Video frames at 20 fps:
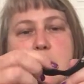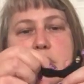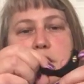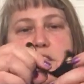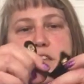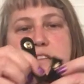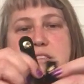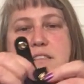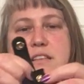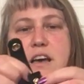
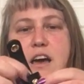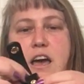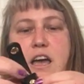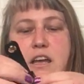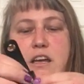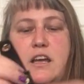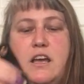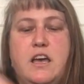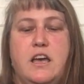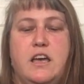This side
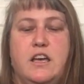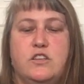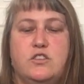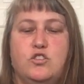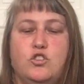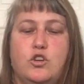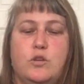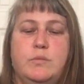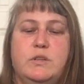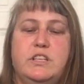is
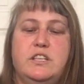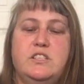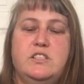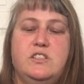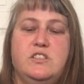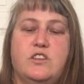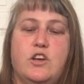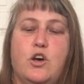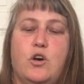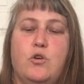normally
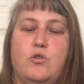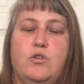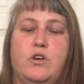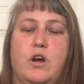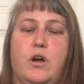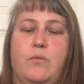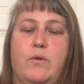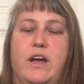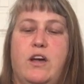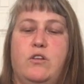sewn
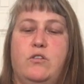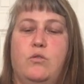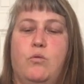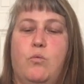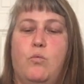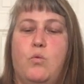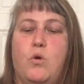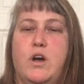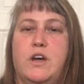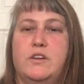
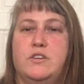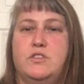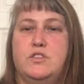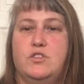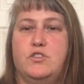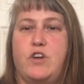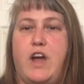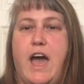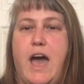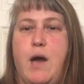around one
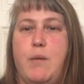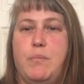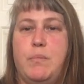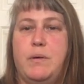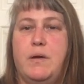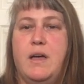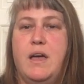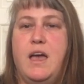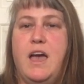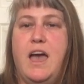strap.
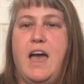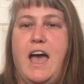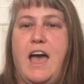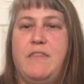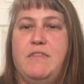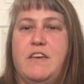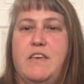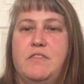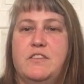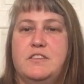
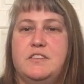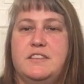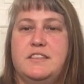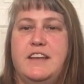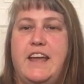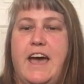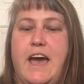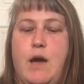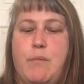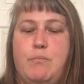And then the
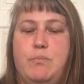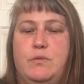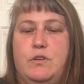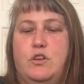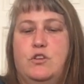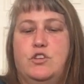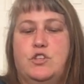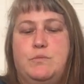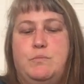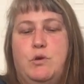snap,
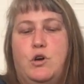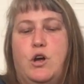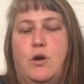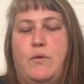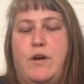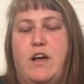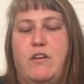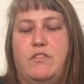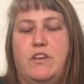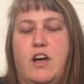you just put
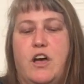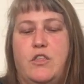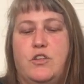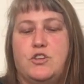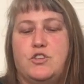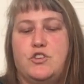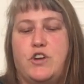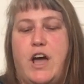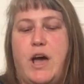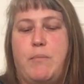around the other
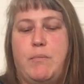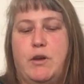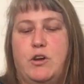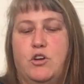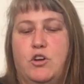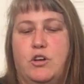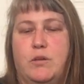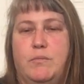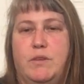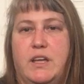strap and
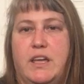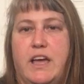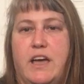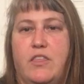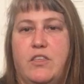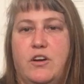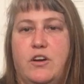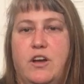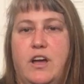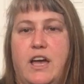hook them
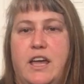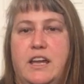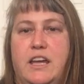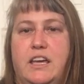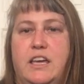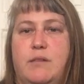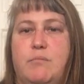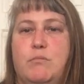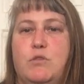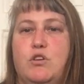together, and it
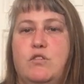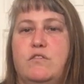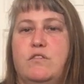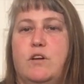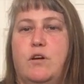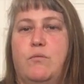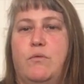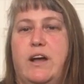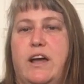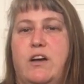can move
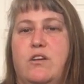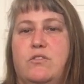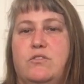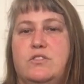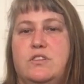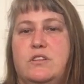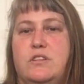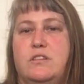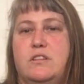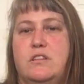
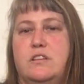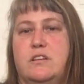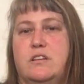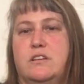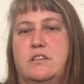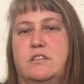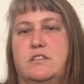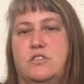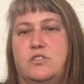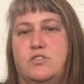around the,
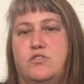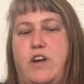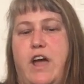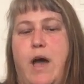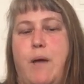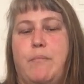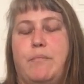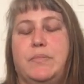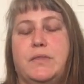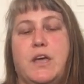the
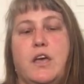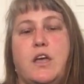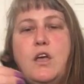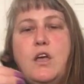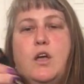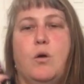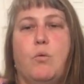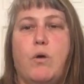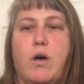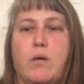strap.
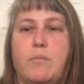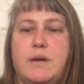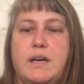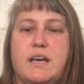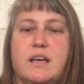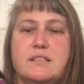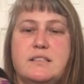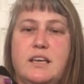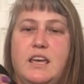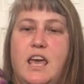Well,
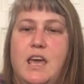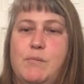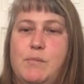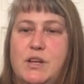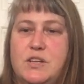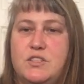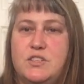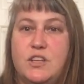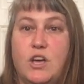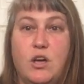because it came
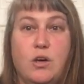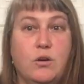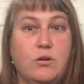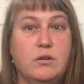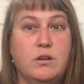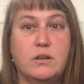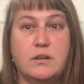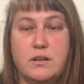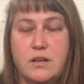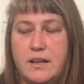unsewed,
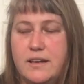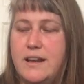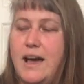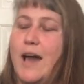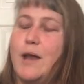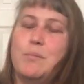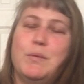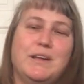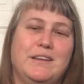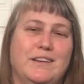
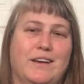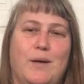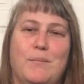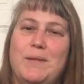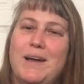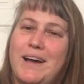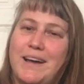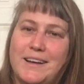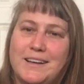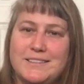not a big deal. I'm
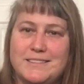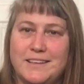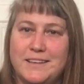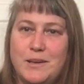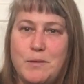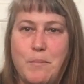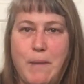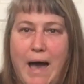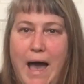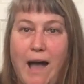not gonna send
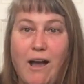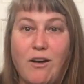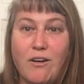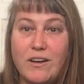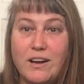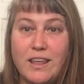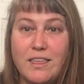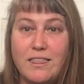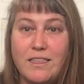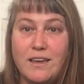it back or
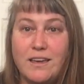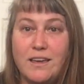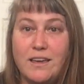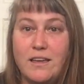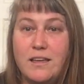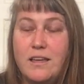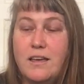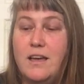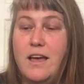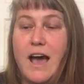anything.
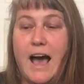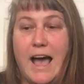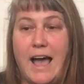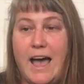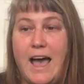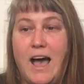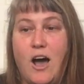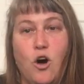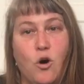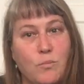I
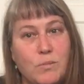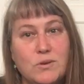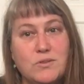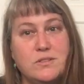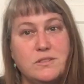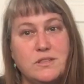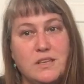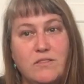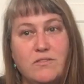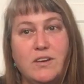
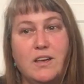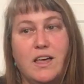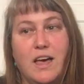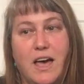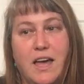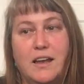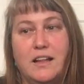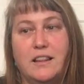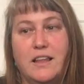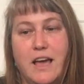almost even
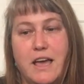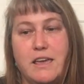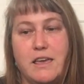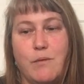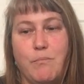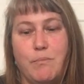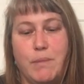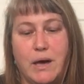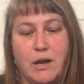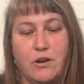kind of like
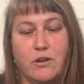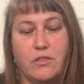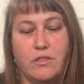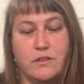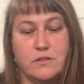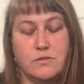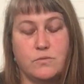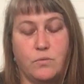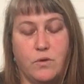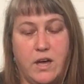it better
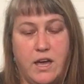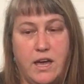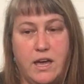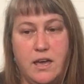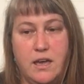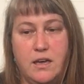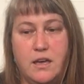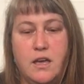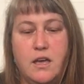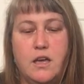this
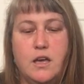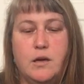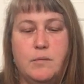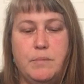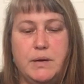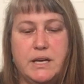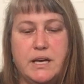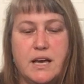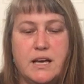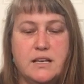way
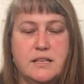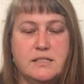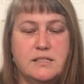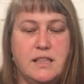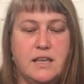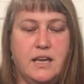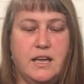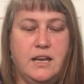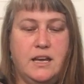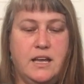because
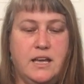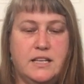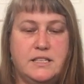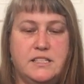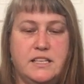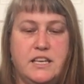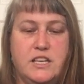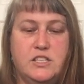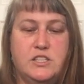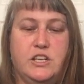then it's
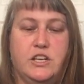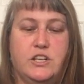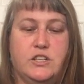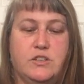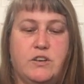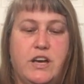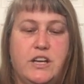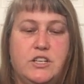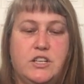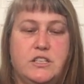easier. So
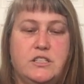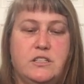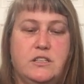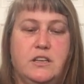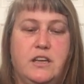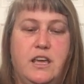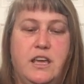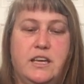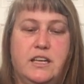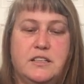I just,
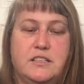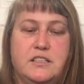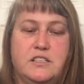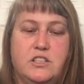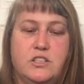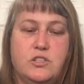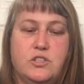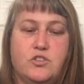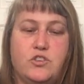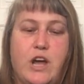it can
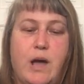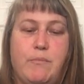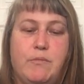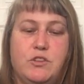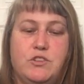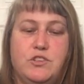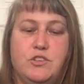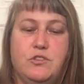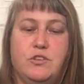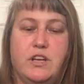still strap the
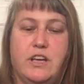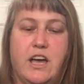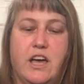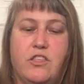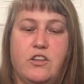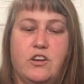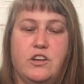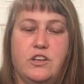two together.